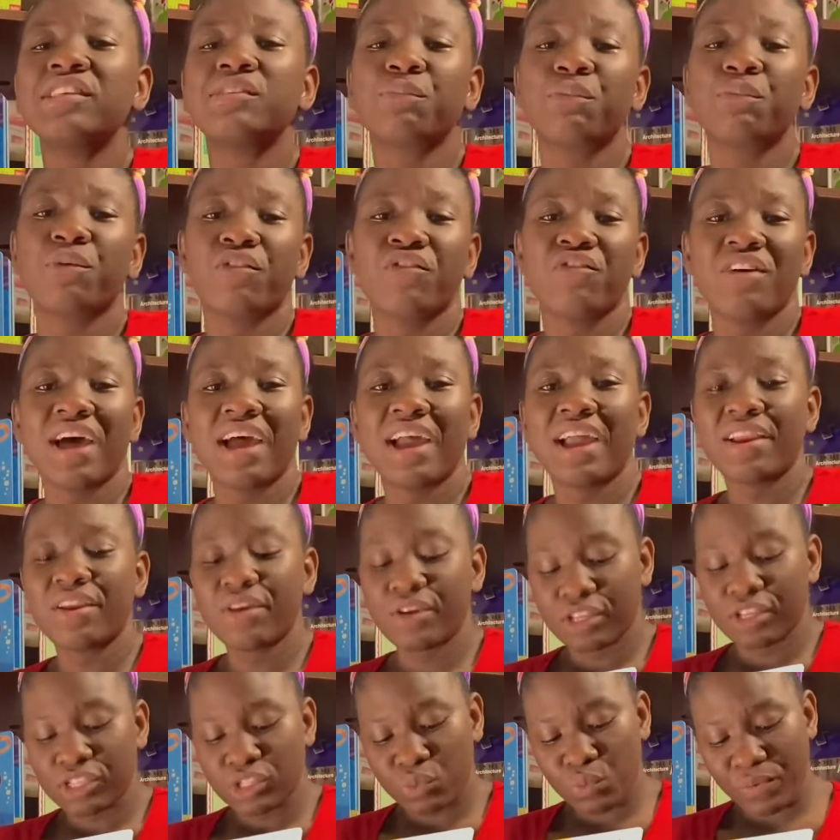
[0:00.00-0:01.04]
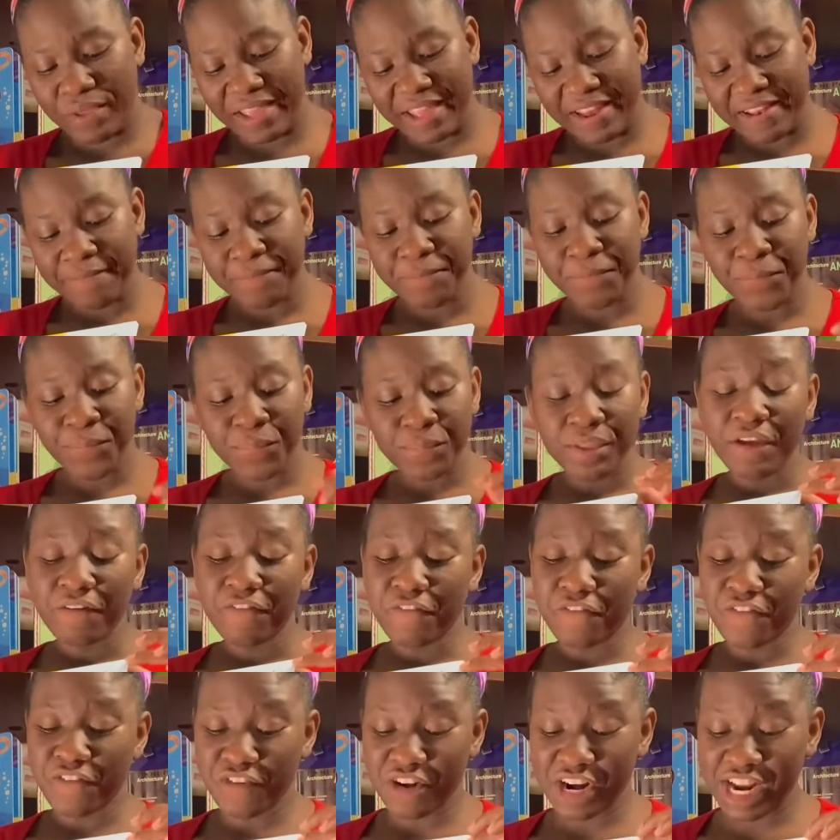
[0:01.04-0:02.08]
provide us with
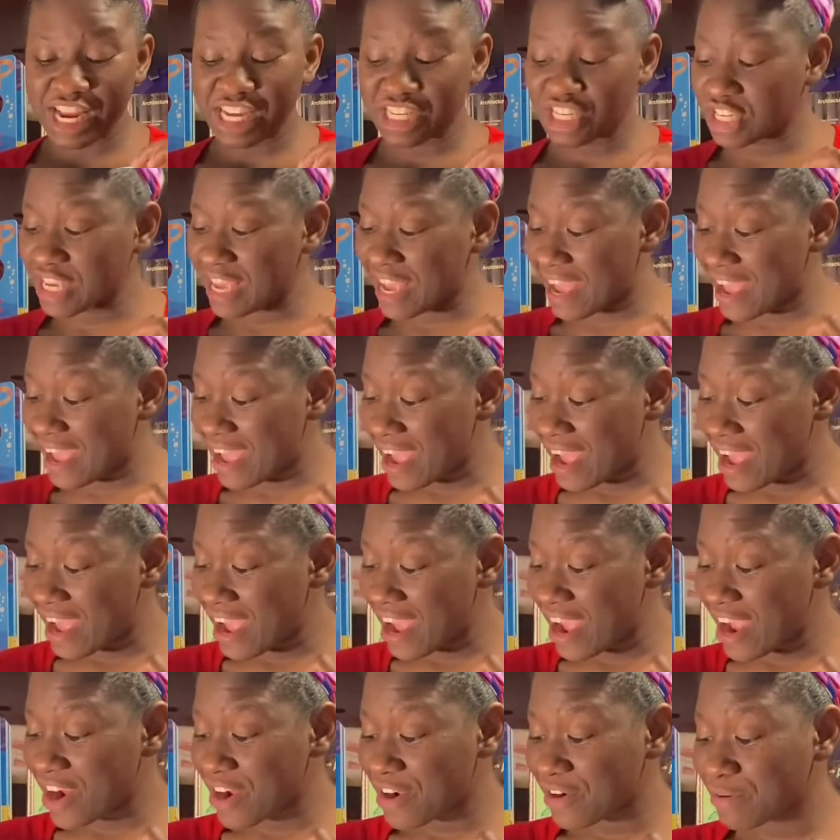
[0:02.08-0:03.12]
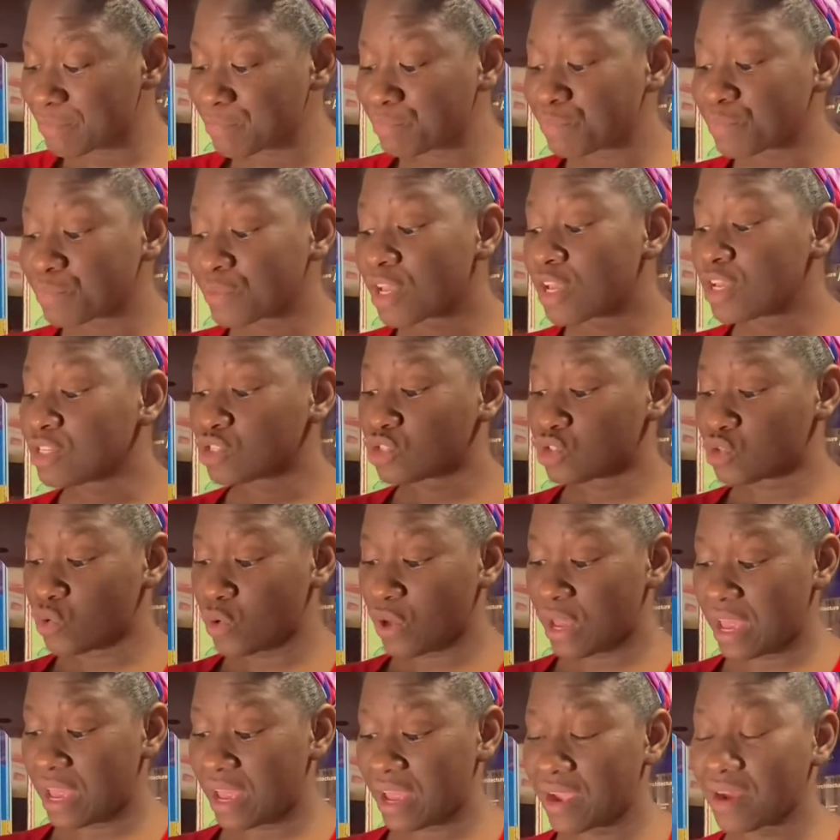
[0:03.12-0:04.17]
fresh air. So
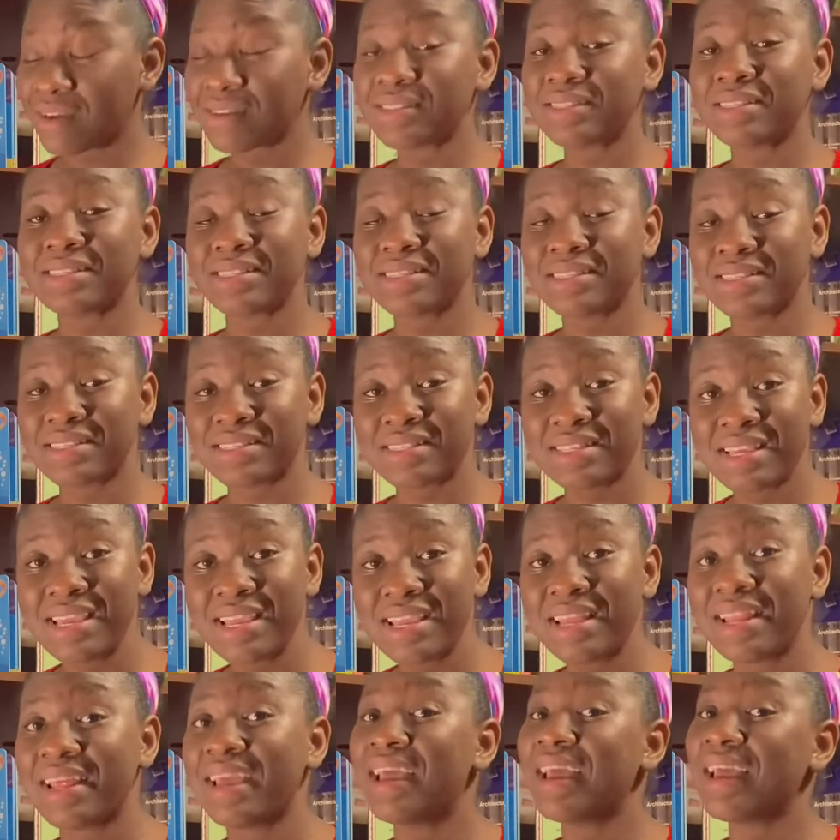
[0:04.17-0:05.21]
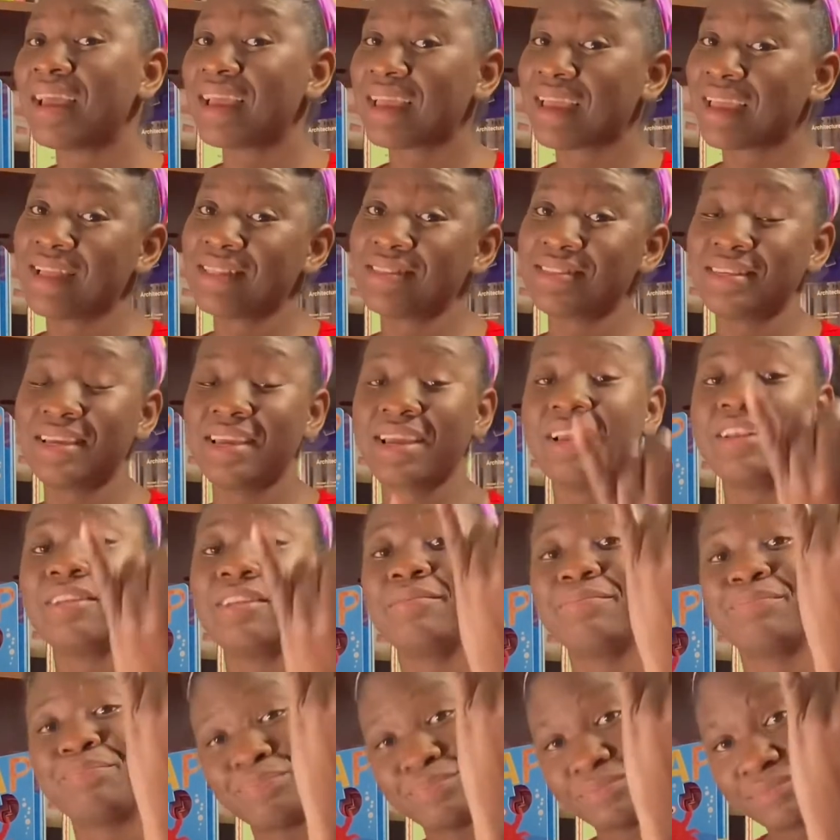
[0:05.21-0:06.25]
here's the seed
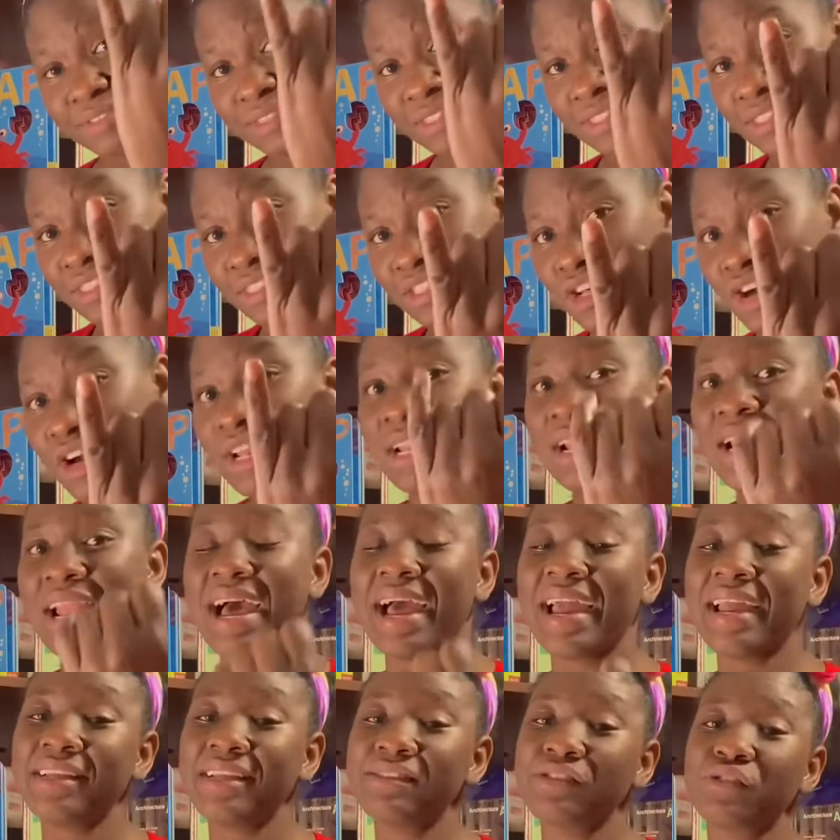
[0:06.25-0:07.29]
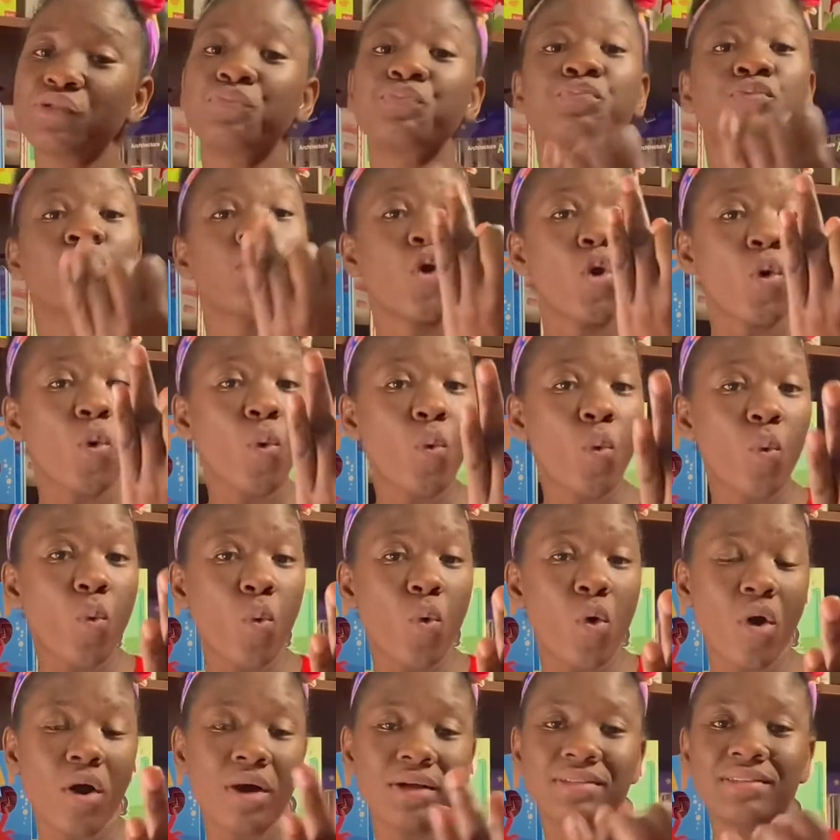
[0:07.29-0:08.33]
getting sunlight,
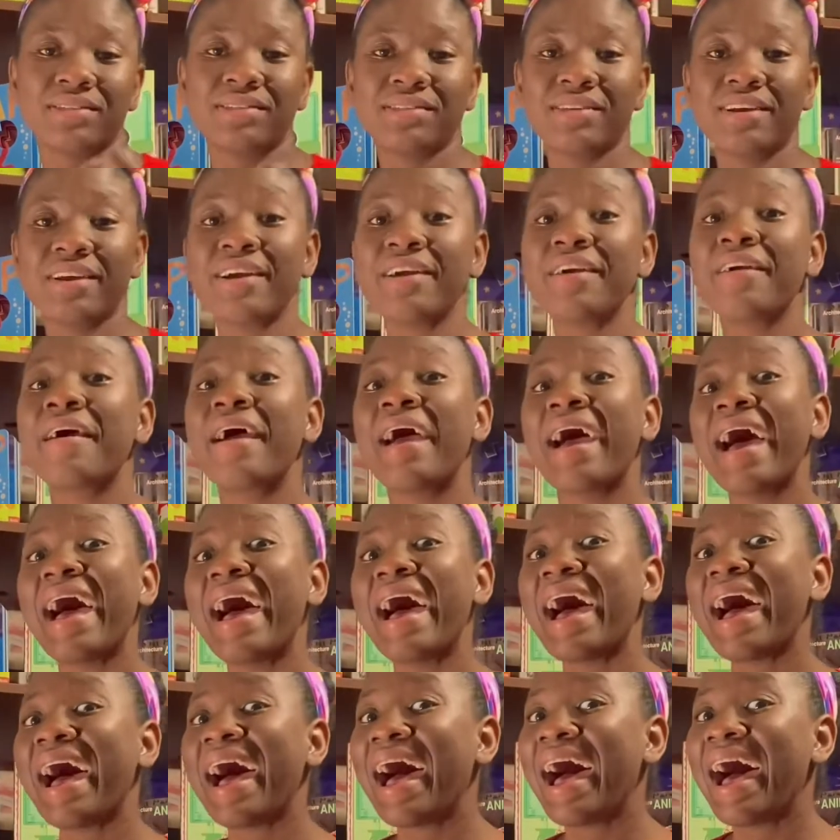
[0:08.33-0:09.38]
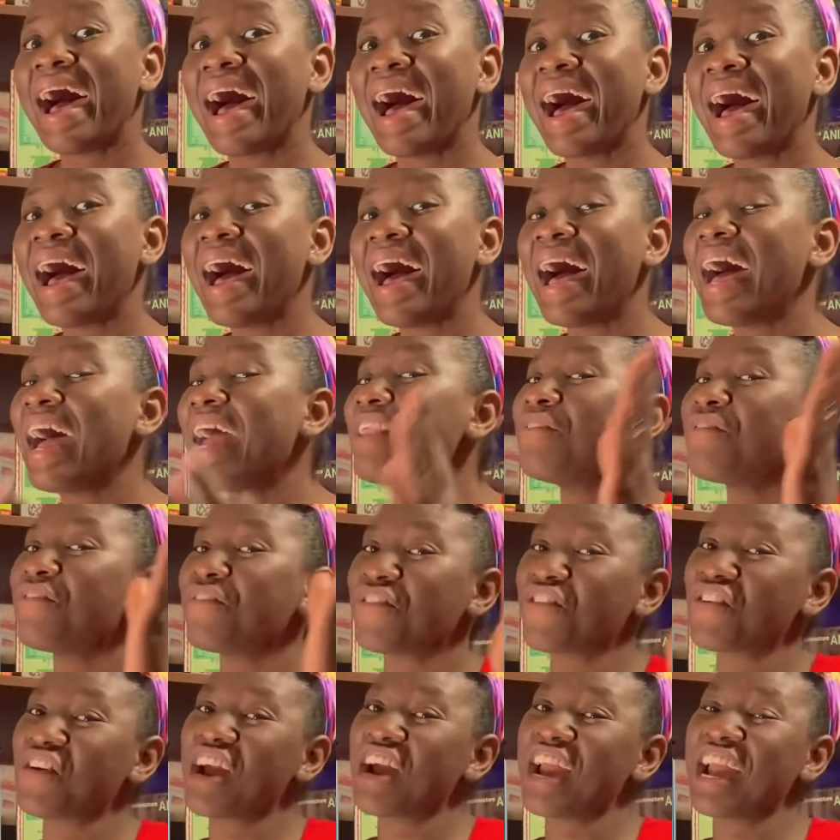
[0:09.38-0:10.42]
water, and
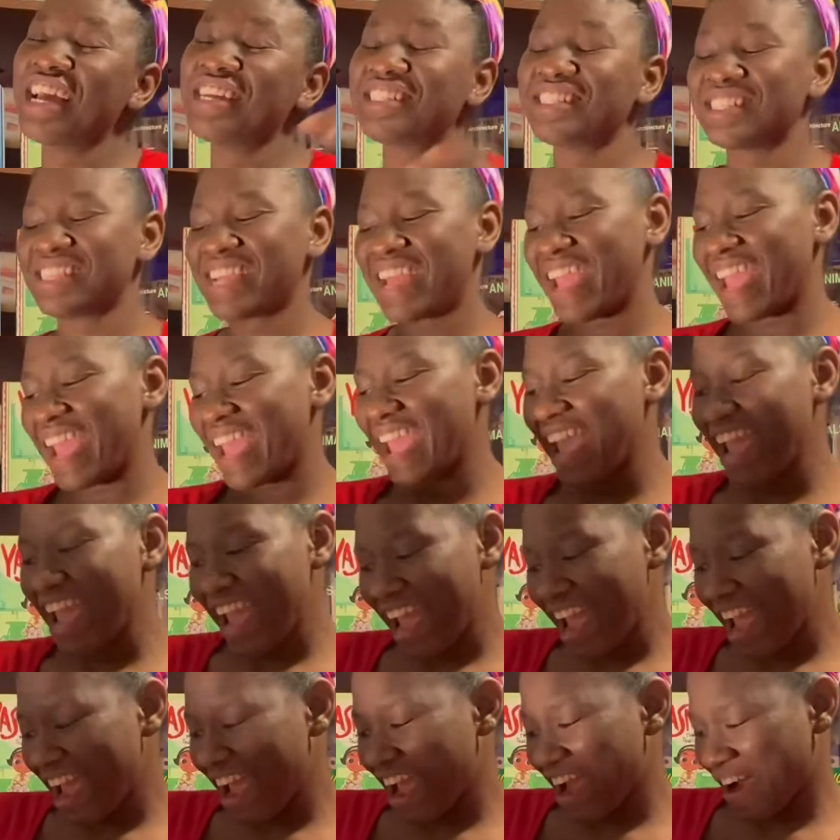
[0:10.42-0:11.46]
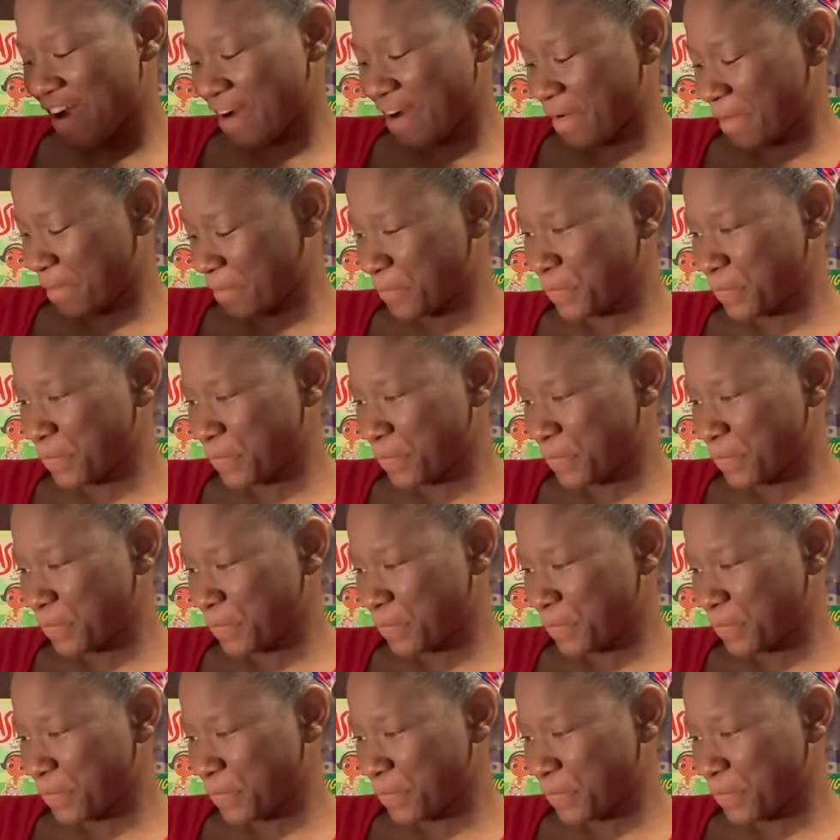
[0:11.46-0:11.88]
fresh air.